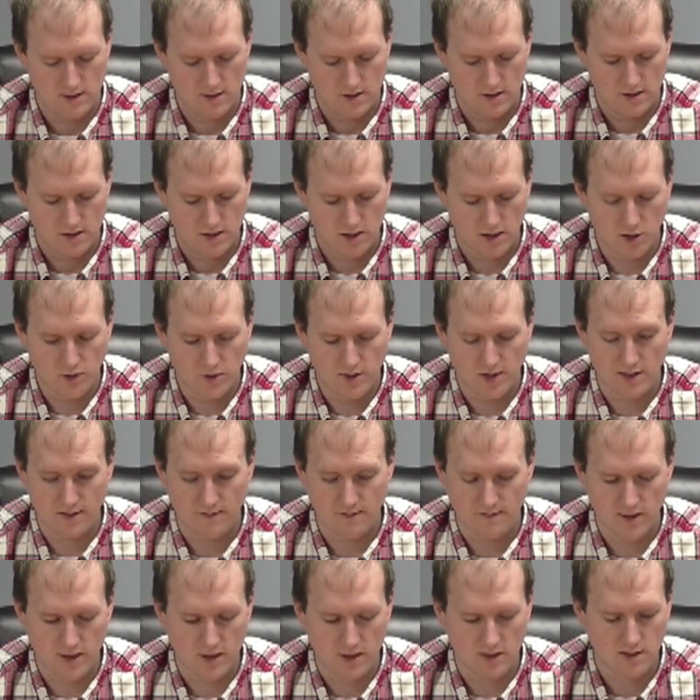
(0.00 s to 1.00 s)

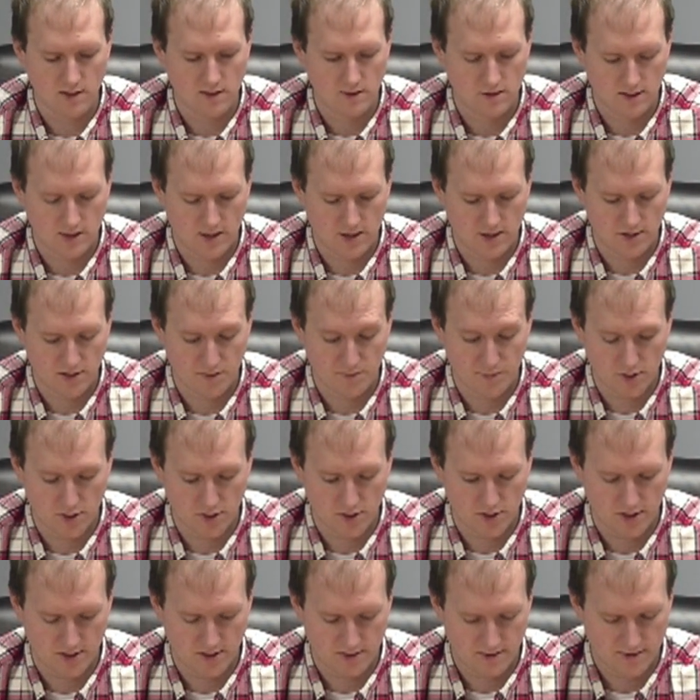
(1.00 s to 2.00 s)
UTV to
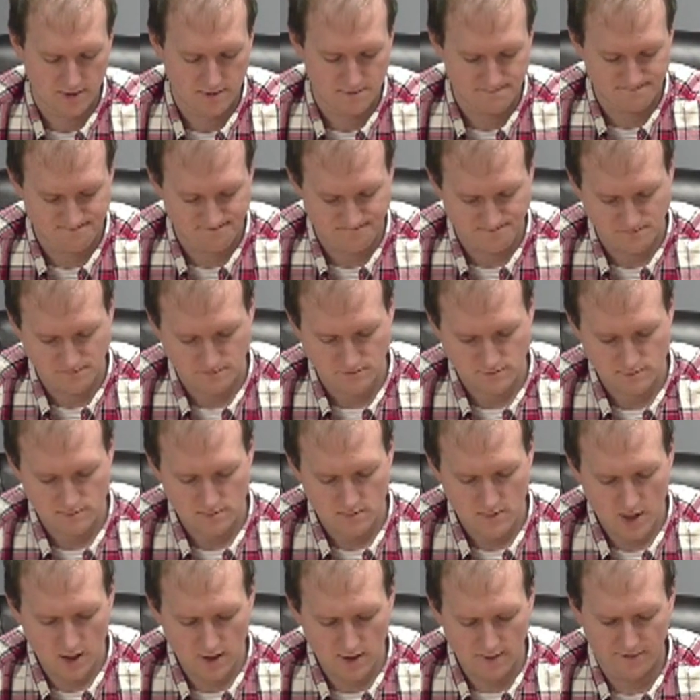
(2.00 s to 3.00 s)
purchase
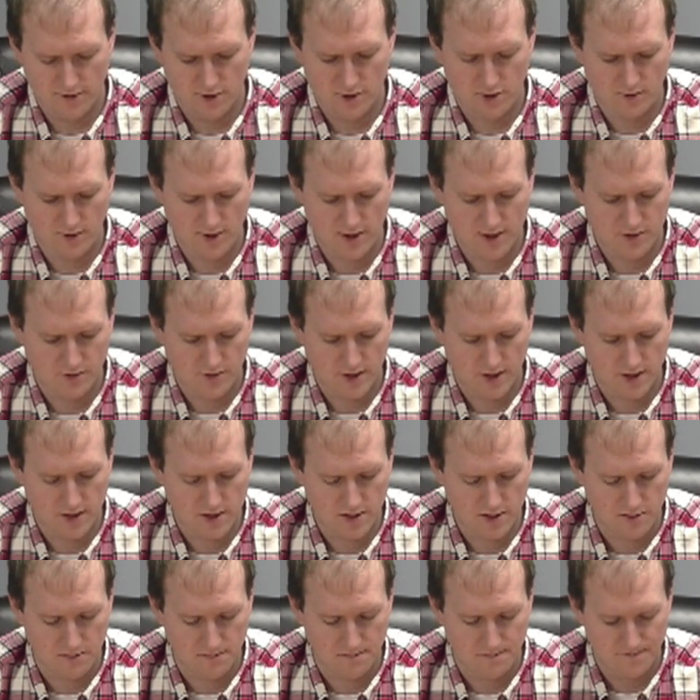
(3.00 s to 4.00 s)
for
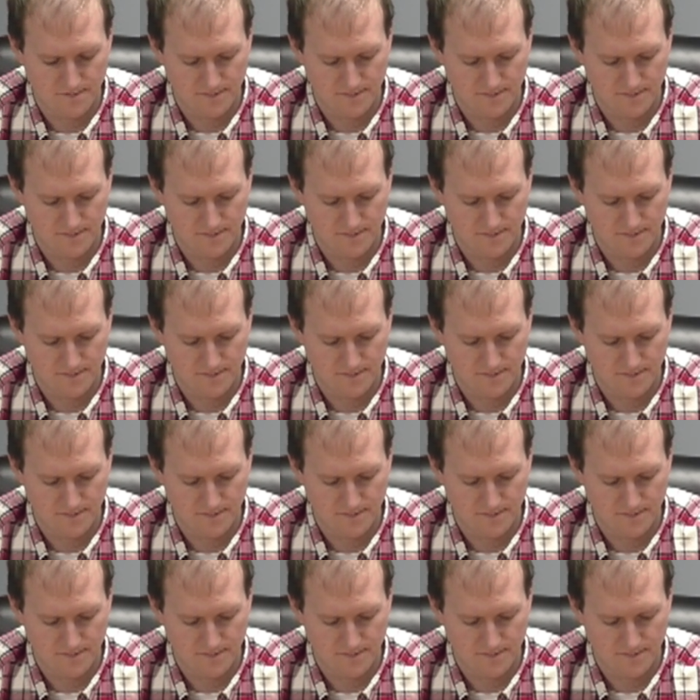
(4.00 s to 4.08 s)
2022.